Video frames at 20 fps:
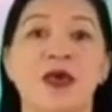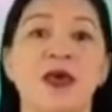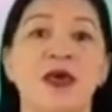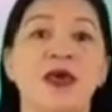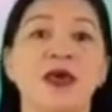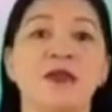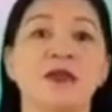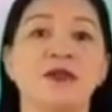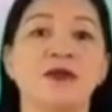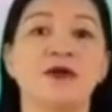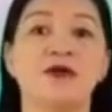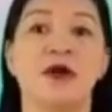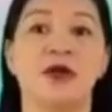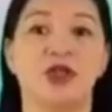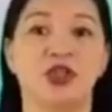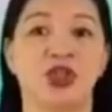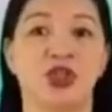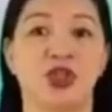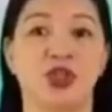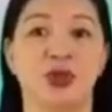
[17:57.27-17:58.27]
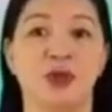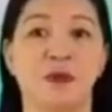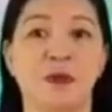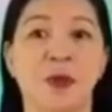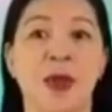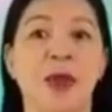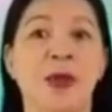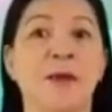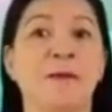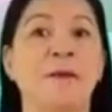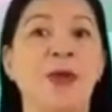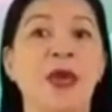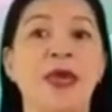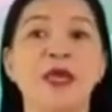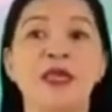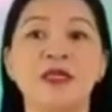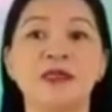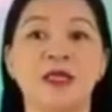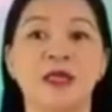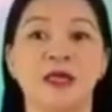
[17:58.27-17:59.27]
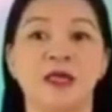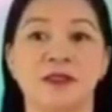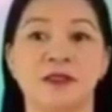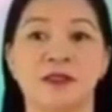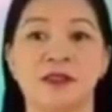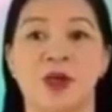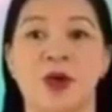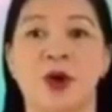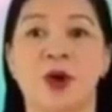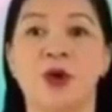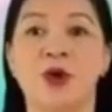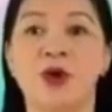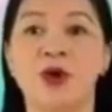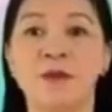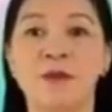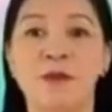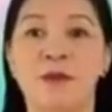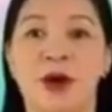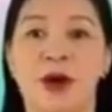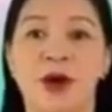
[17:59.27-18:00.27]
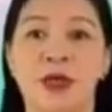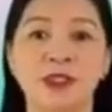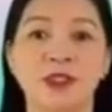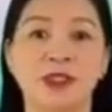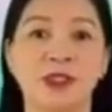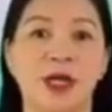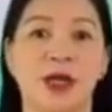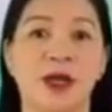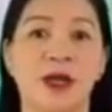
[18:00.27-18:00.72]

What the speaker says: and costume penitents who march